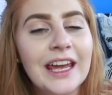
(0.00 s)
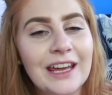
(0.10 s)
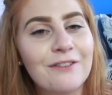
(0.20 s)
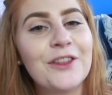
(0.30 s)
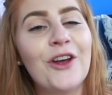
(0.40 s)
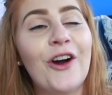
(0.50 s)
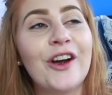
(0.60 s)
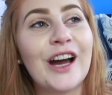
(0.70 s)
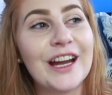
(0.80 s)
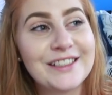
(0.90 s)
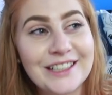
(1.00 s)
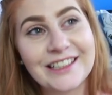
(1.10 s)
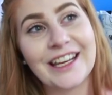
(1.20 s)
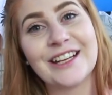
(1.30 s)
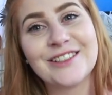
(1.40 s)
even though I
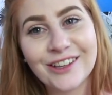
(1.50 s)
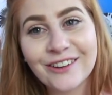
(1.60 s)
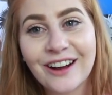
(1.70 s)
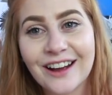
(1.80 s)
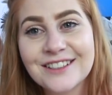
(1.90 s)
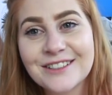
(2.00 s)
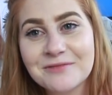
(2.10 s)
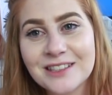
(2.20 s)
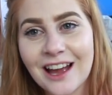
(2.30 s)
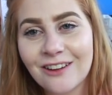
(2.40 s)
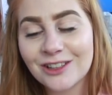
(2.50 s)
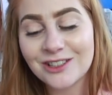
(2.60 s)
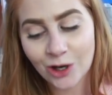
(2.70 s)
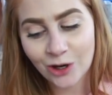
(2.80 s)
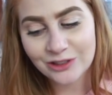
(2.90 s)
did get two items that were
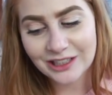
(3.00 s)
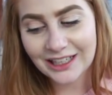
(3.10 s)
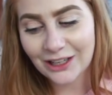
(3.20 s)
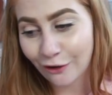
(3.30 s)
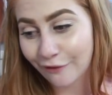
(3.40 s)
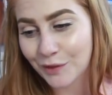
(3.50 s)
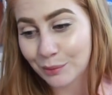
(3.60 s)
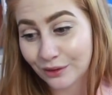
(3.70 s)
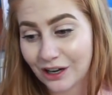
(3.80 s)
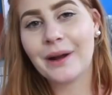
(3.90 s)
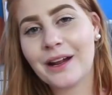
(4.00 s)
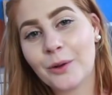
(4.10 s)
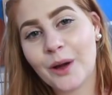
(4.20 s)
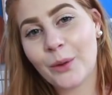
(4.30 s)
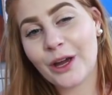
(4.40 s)
totally overpriced. But
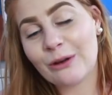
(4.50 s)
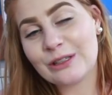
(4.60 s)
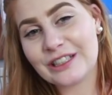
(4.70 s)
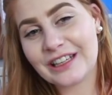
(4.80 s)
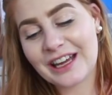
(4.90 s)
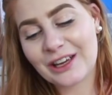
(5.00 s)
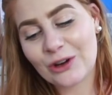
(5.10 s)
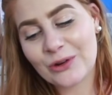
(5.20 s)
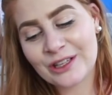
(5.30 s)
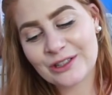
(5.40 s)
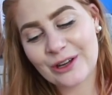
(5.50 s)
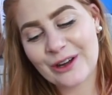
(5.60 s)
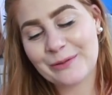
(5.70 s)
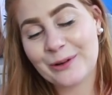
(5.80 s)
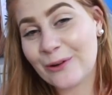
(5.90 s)
anyway, we're going to get going, so I
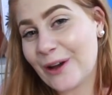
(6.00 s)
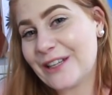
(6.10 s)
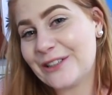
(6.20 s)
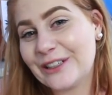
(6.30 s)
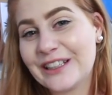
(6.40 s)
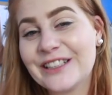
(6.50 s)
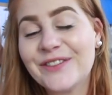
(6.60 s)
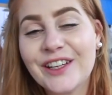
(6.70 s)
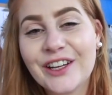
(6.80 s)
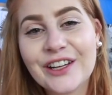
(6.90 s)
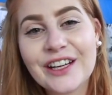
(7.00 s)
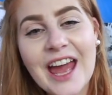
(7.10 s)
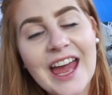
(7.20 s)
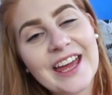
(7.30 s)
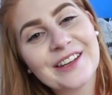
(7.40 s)
hope you all enjoyed this video,
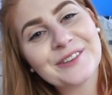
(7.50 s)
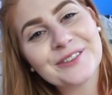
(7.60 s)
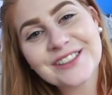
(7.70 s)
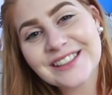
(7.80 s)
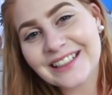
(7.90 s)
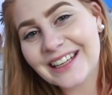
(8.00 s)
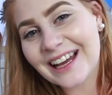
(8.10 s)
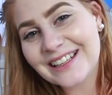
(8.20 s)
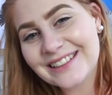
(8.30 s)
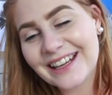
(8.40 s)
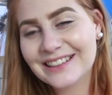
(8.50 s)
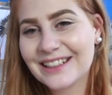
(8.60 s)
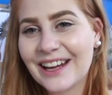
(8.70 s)
and we'll see you guys next